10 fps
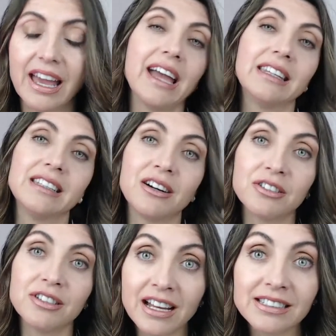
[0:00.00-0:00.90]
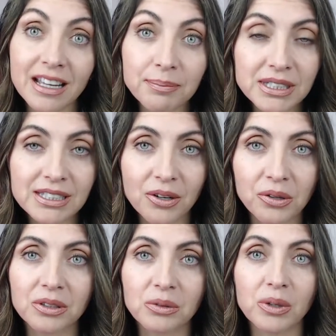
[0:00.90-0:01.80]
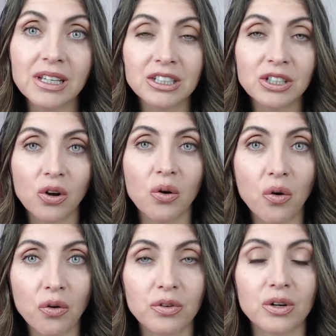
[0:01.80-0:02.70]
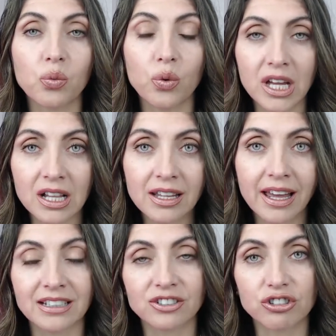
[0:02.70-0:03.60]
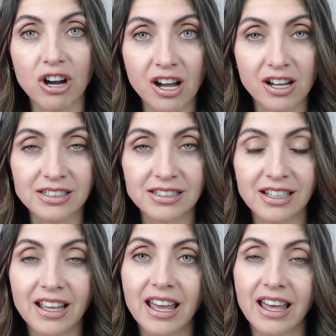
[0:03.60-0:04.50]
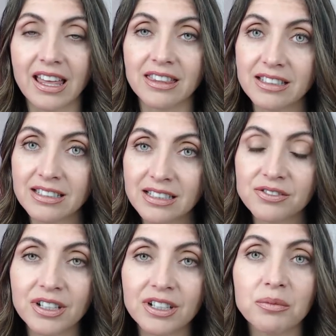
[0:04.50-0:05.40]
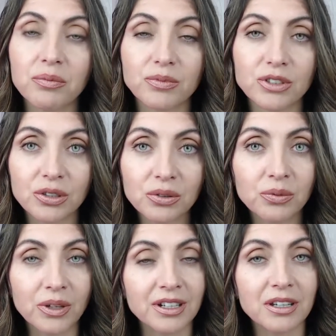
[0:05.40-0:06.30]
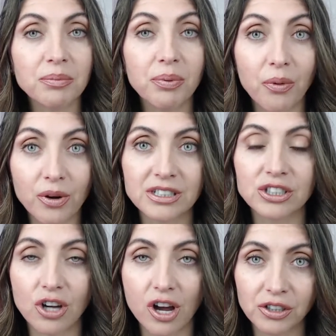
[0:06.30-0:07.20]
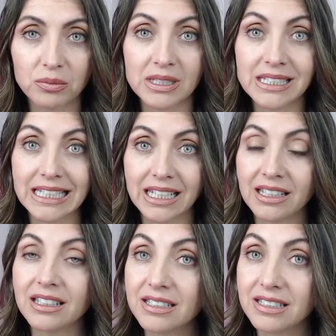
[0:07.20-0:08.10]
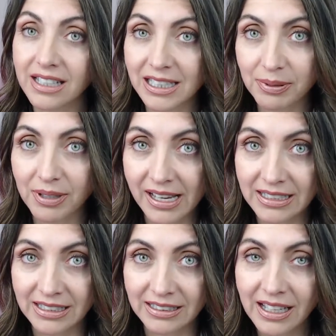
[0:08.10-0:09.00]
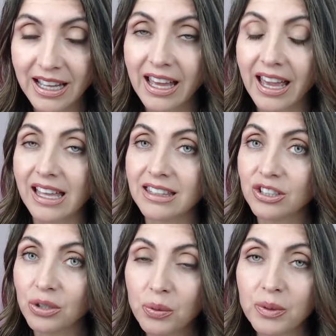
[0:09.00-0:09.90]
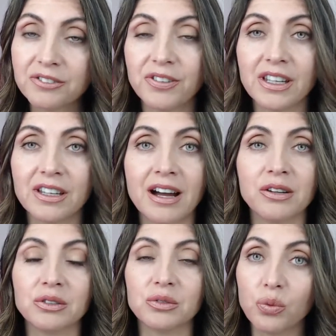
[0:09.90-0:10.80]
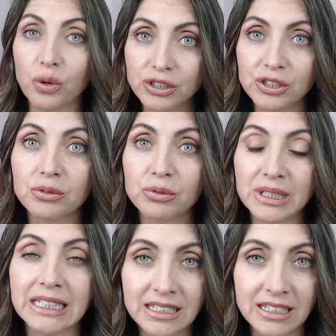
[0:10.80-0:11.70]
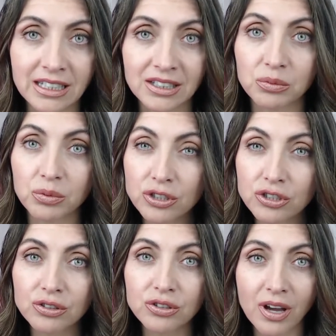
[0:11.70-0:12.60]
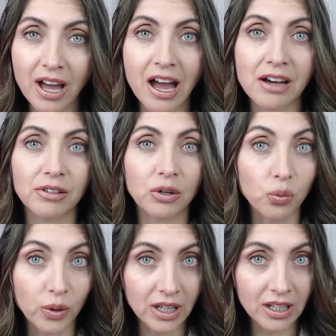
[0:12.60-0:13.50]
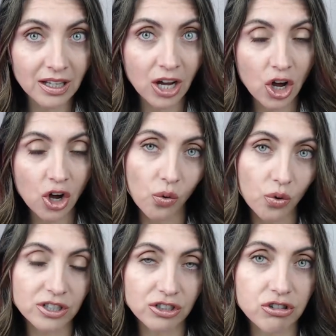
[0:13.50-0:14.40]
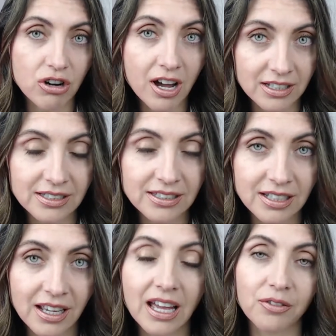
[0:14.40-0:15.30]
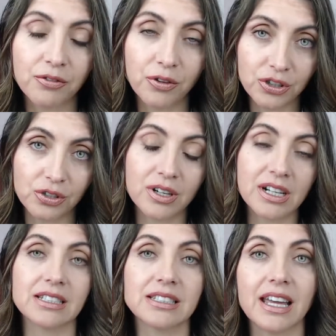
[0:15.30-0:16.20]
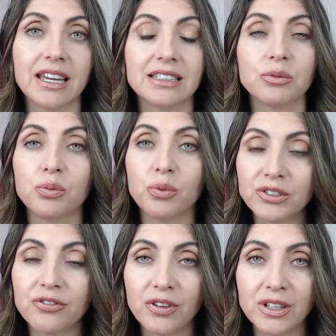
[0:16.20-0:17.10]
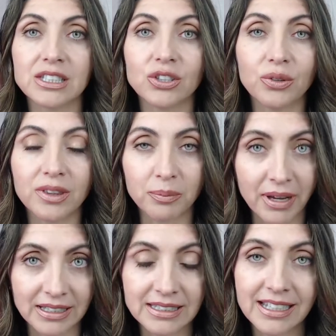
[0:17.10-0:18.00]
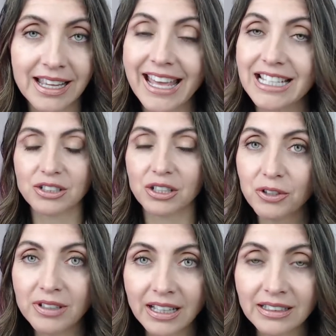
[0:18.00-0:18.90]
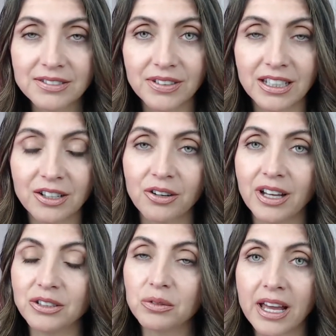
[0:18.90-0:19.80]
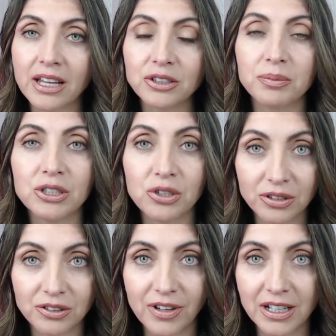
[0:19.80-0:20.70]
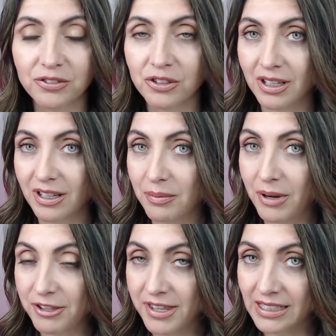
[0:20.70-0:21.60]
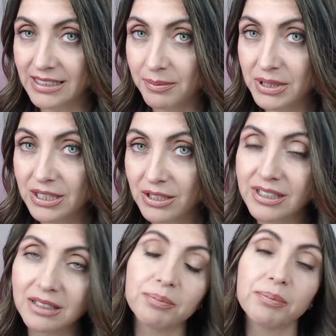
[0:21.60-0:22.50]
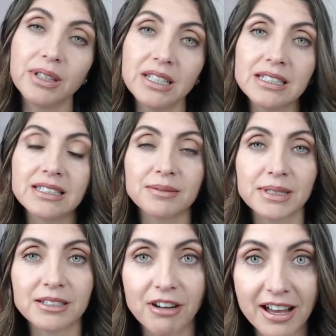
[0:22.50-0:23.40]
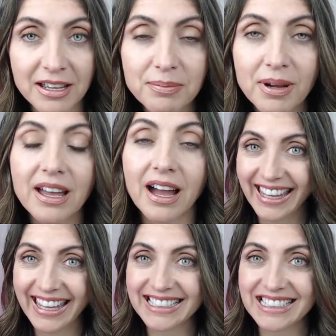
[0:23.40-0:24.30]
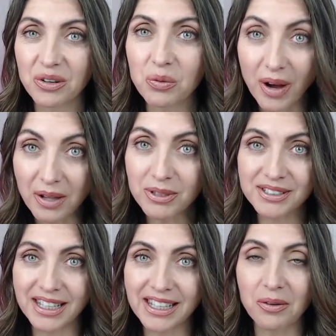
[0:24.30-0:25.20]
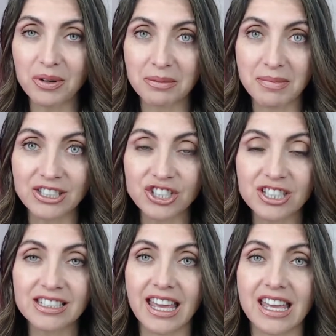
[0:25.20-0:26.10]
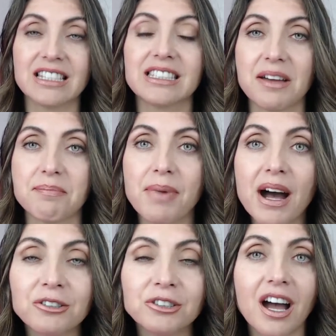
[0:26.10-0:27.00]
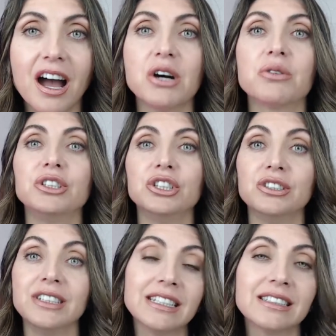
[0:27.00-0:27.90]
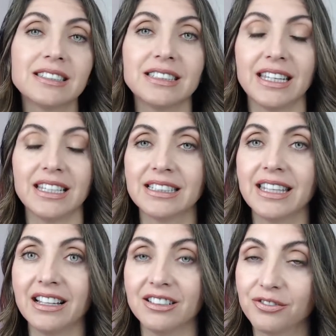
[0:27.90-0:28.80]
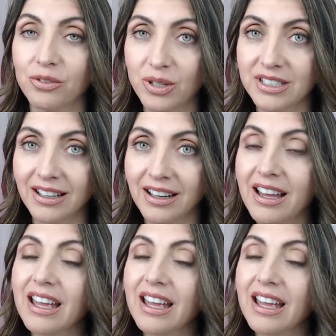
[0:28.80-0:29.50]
And in our next episode, we're gonna go over will and trust. And this is two very important documents in estate planning. And you will figure out what do you really need, what should you have, will or trust for your estate, what fits you the best. So if you like this video and you would like to be notified about next episode, then please subscribe. And one more thing I want to mention is about our unique state, California.